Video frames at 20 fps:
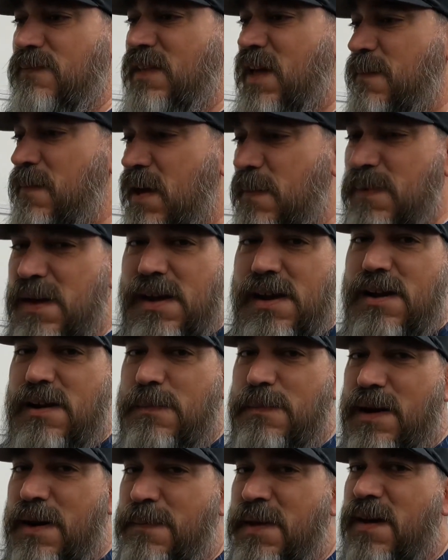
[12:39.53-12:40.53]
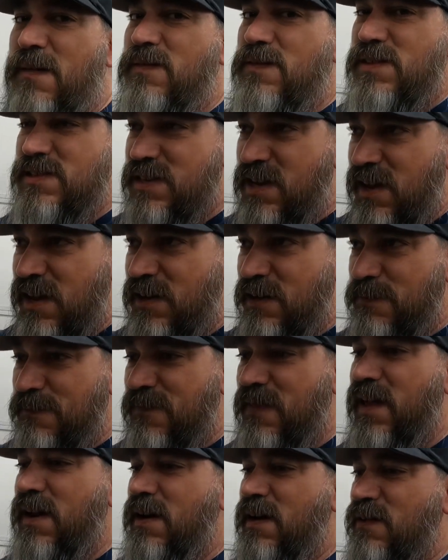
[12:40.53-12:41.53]
They may be here, but I'm not seeing
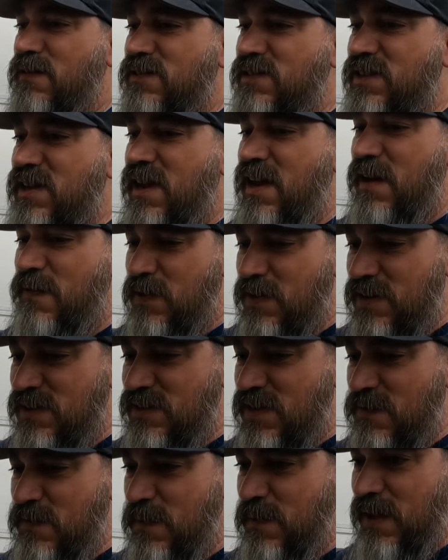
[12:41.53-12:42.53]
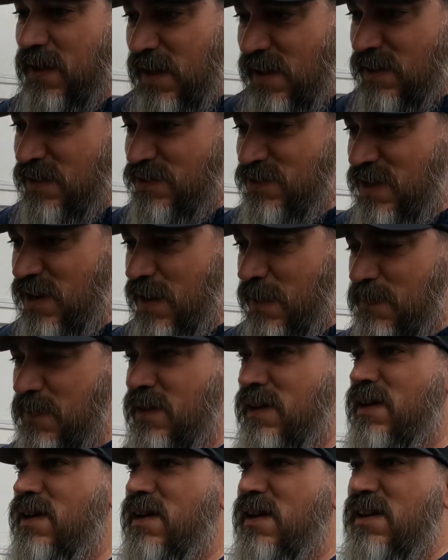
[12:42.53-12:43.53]
them, and I don't see evidence of them in the
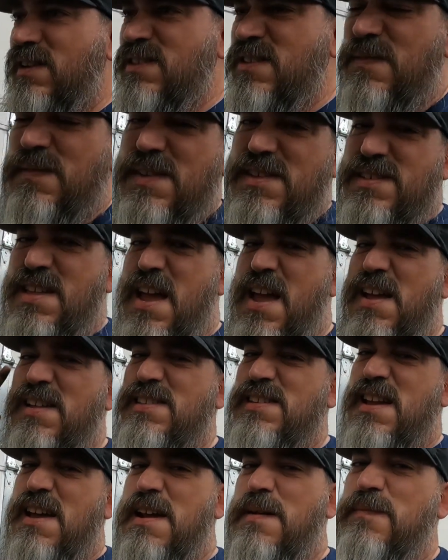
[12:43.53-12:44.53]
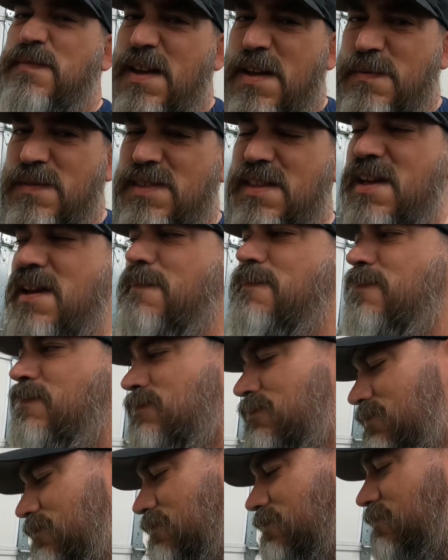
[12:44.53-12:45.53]
shop. So if they stay outside, I'm fine with that.
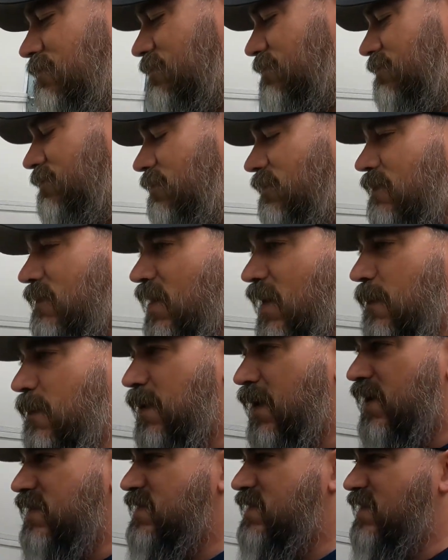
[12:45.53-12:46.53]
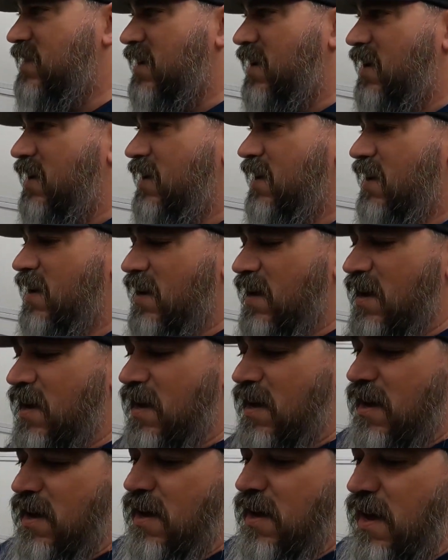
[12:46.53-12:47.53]
But
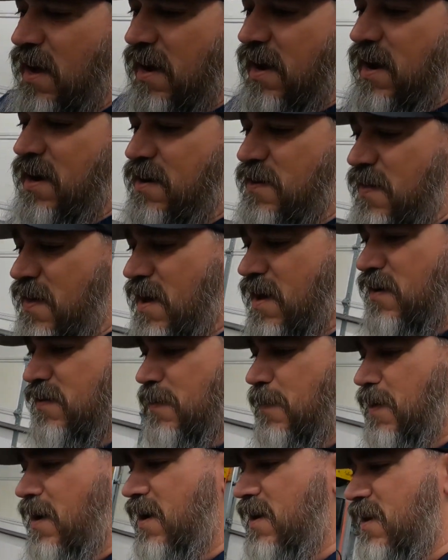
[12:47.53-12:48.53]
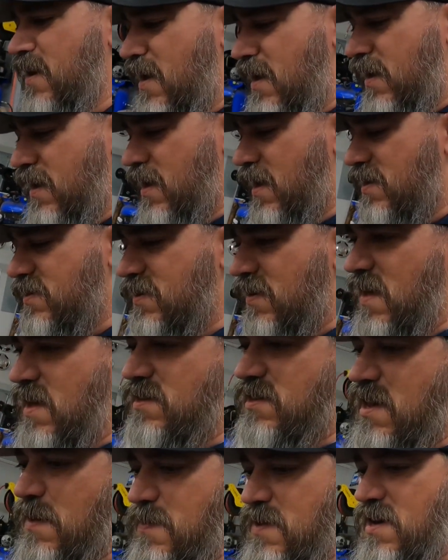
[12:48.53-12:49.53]
I got to do that on the Pontiac. So
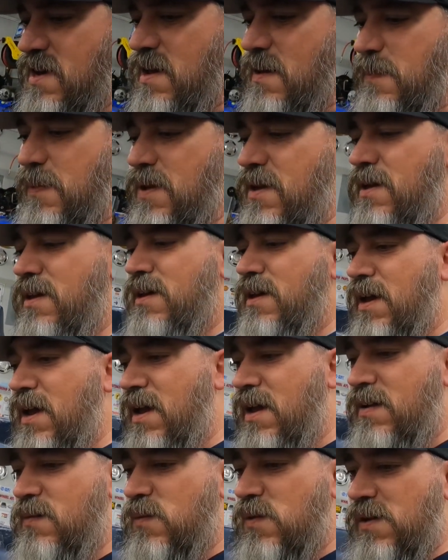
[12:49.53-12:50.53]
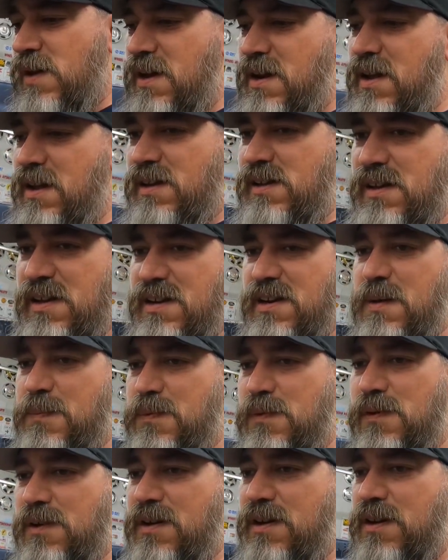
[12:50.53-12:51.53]
that's coming up, and we'll get it cleaned up
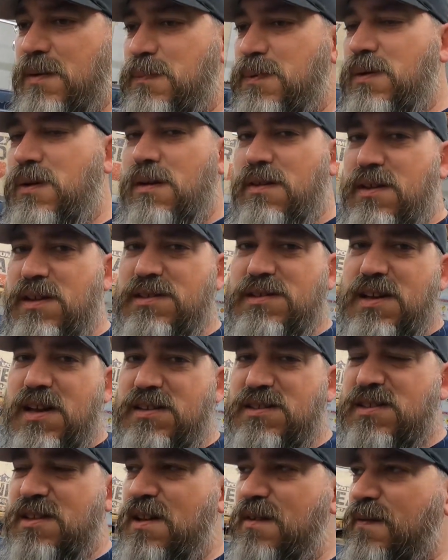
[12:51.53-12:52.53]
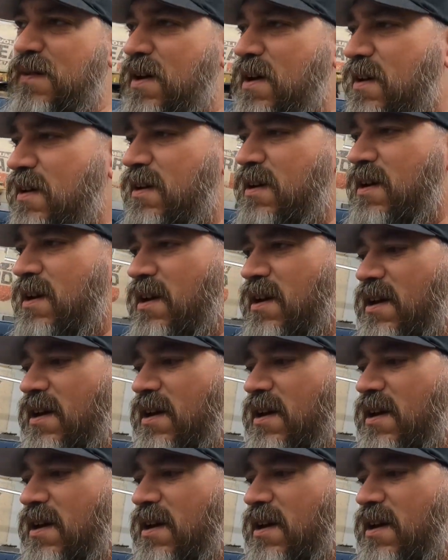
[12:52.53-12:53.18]
real good, pull all the inside stuff out,